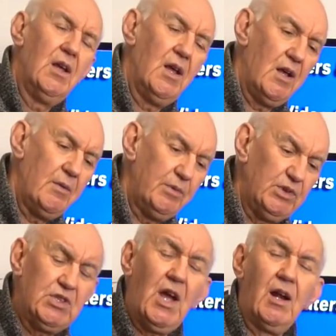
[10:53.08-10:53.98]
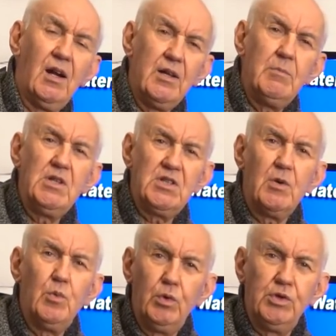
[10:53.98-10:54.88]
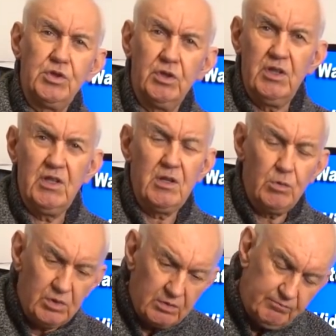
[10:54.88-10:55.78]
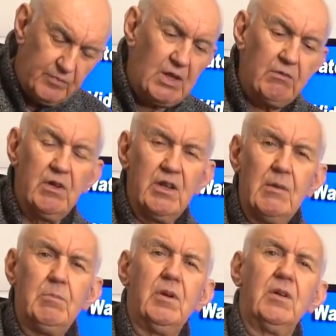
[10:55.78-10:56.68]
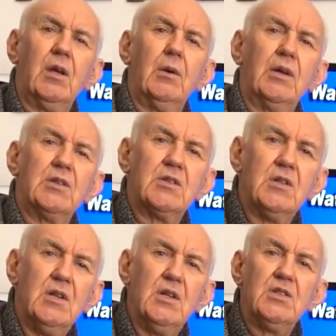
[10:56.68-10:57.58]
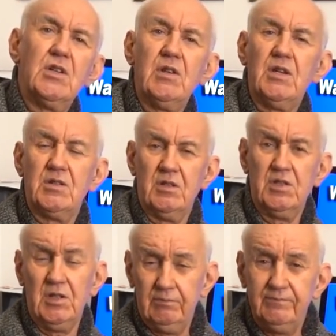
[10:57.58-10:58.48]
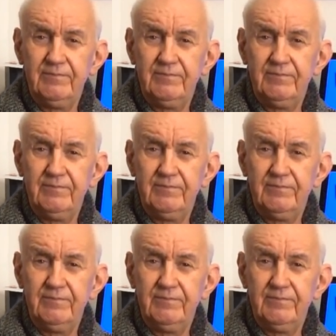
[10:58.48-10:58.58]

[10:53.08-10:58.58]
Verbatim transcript: um, it's dull, it means say water's got in there, you want to get rid of that bit of coax. So that's a tip.